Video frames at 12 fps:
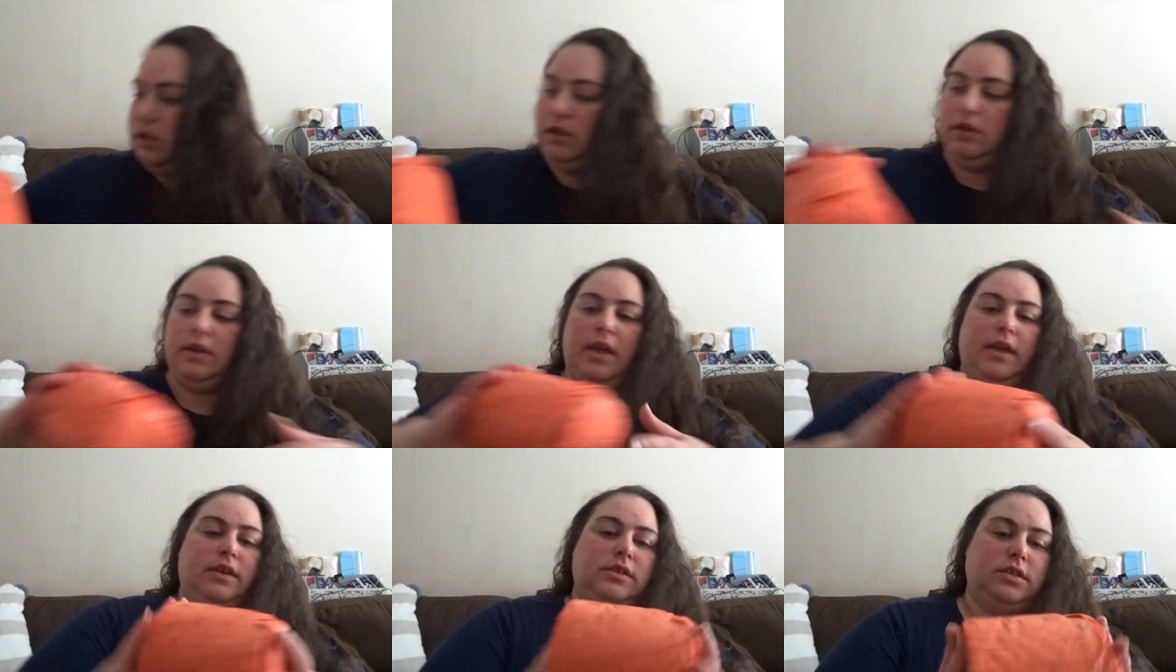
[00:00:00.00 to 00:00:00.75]

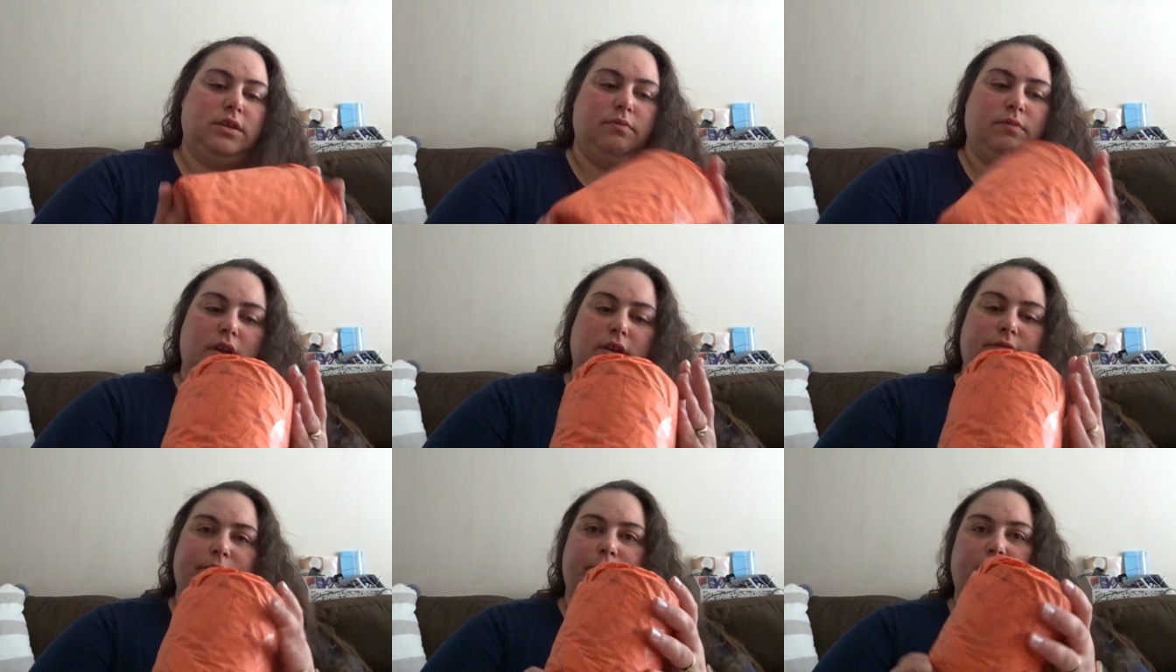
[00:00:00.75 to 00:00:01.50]
Okay, so one
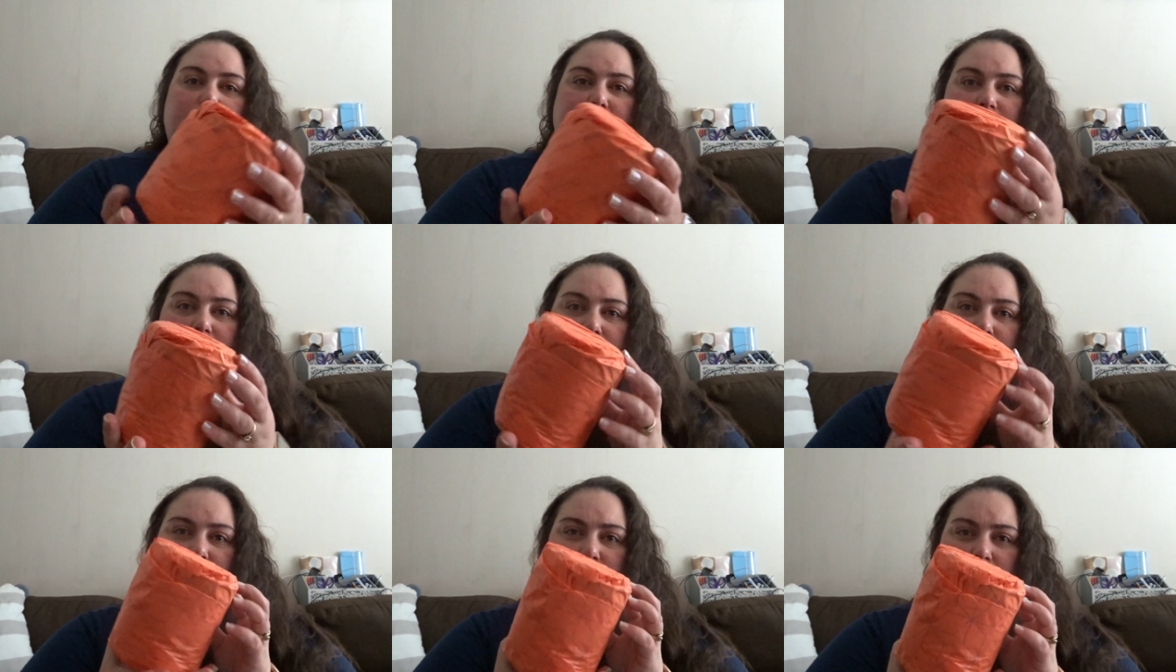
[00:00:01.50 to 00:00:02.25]
of my
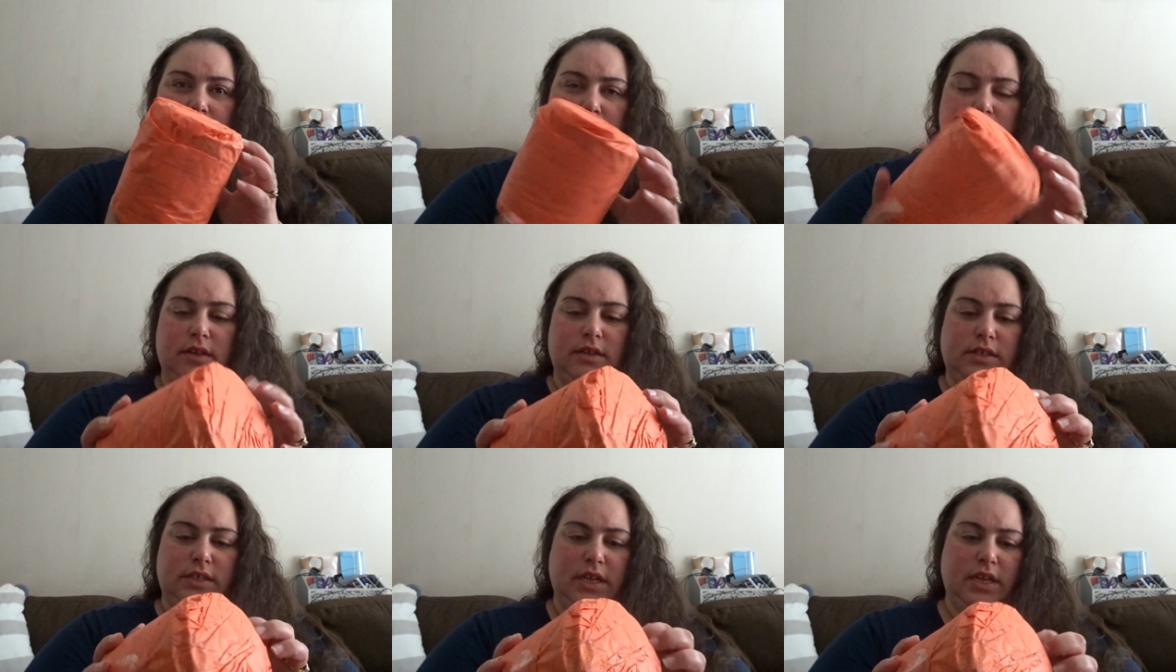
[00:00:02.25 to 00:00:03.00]

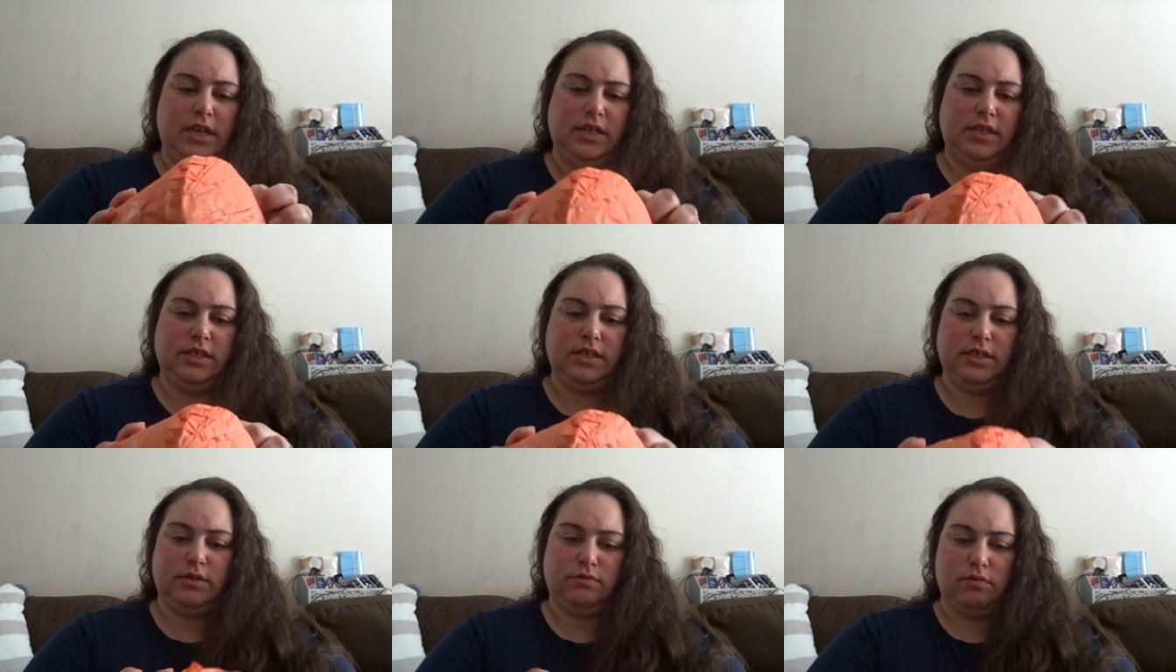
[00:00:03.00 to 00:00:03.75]
teas
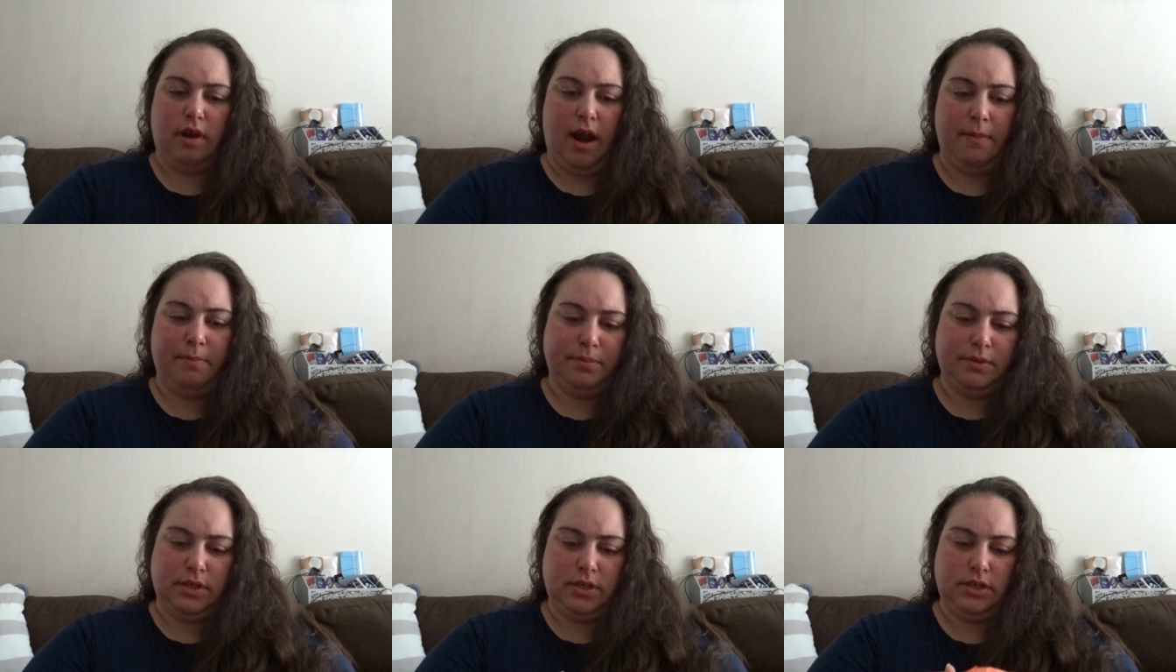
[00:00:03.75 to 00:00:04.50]
is
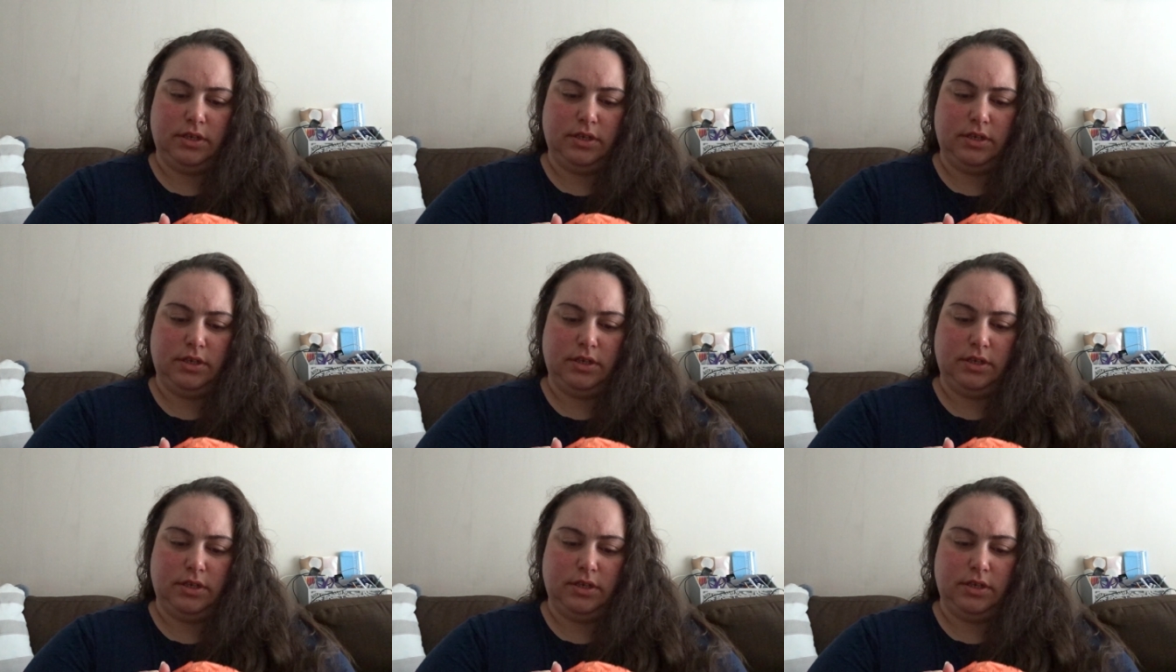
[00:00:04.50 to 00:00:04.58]
wrapped.